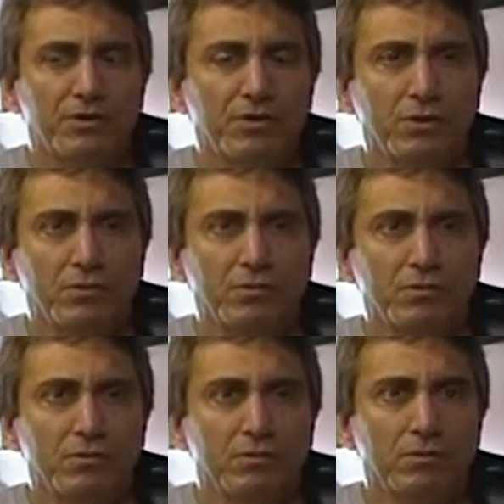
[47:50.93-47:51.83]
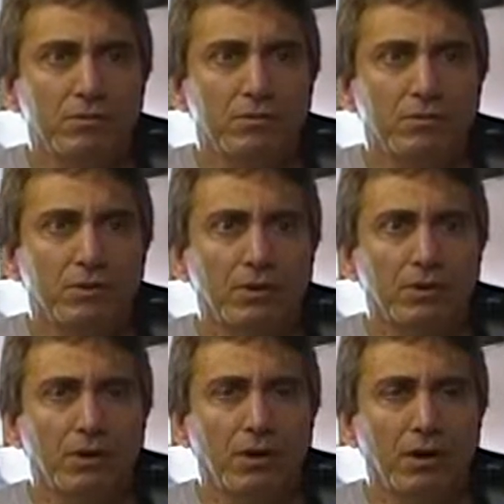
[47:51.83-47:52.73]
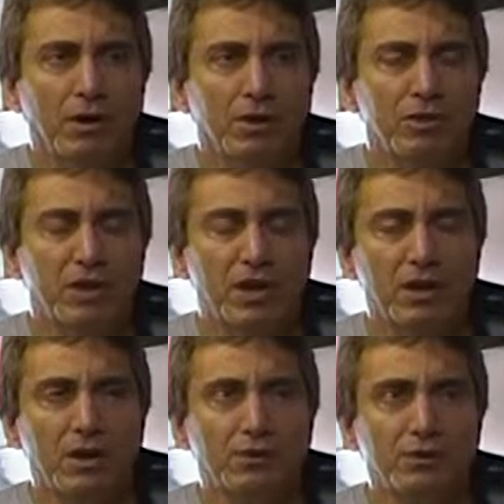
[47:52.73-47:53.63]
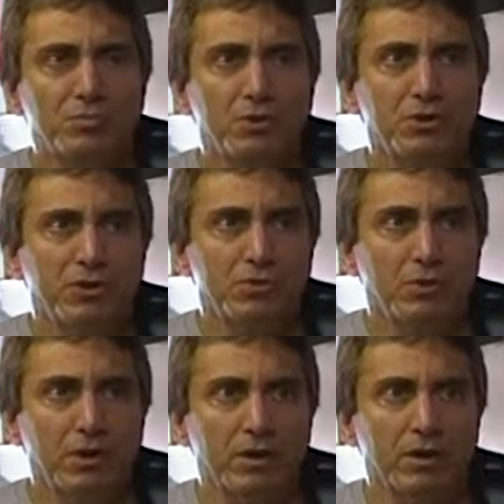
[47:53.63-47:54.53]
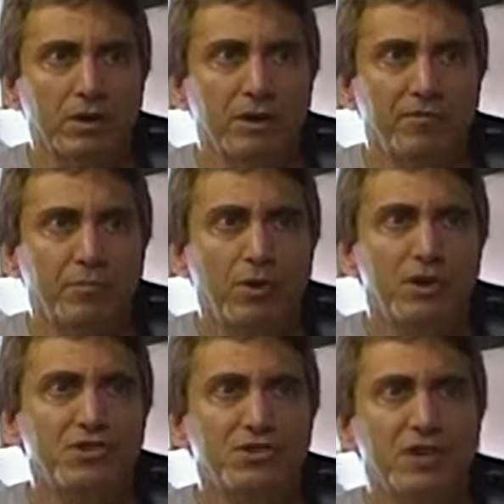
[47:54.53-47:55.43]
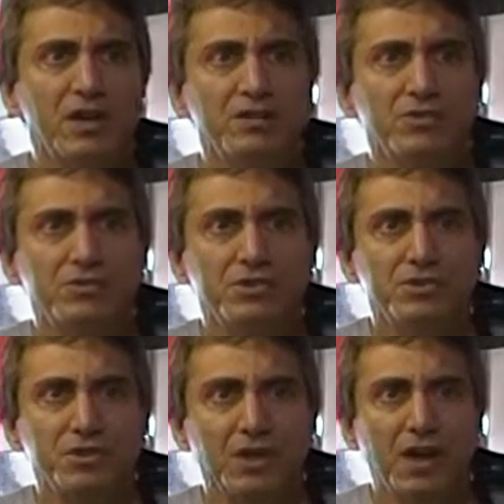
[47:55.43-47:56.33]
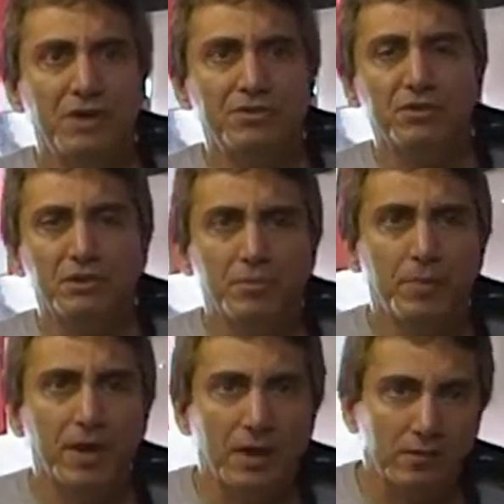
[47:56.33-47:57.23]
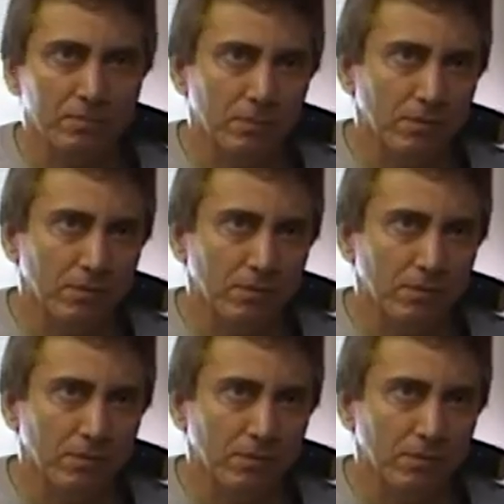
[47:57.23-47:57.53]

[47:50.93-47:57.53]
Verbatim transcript: until? Uh, you can't. Eh, let's put it this way: if Bernie Sanders is allowed to debate,